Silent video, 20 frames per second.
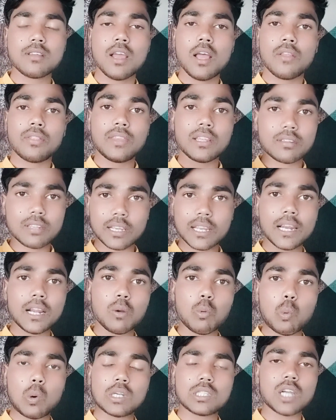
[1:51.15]
The second
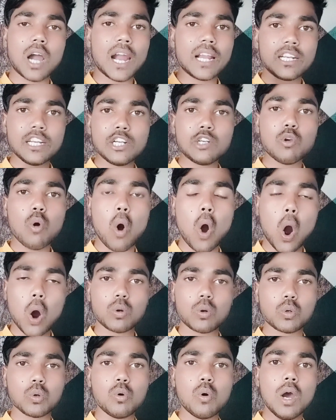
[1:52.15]
was, I didn't know how
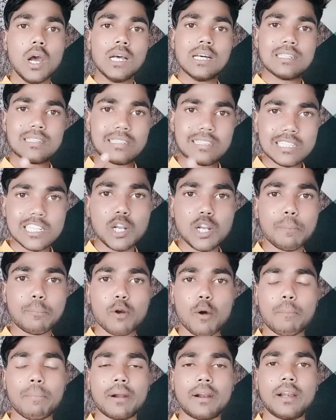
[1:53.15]
to read
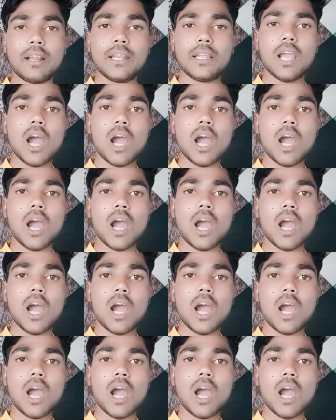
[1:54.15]
properly.